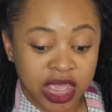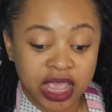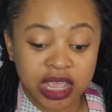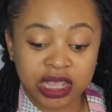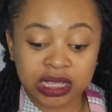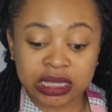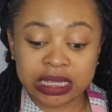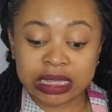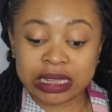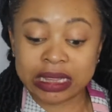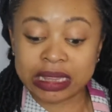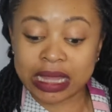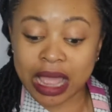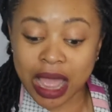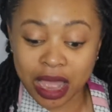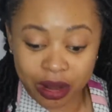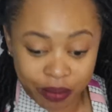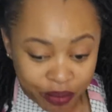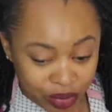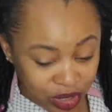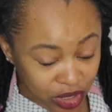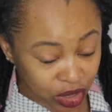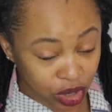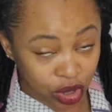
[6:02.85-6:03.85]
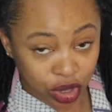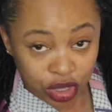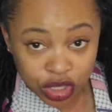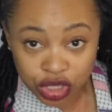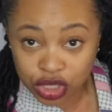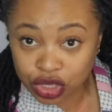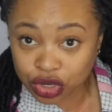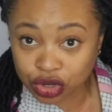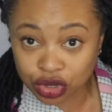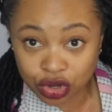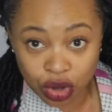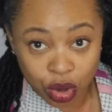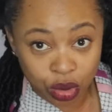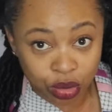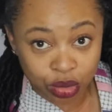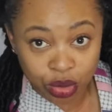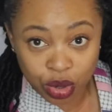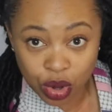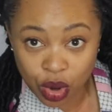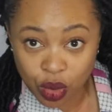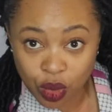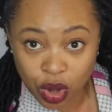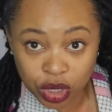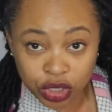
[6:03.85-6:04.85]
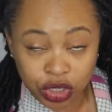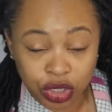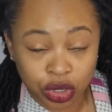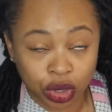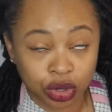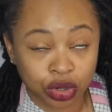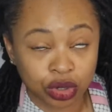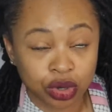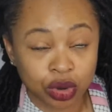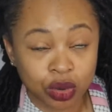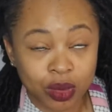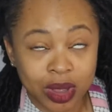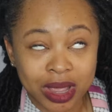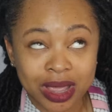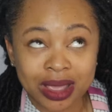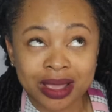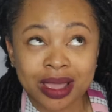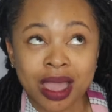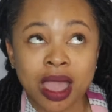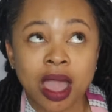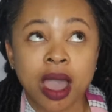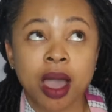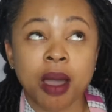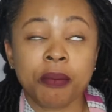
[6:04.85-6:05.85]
It's not because you don't know what you're doing.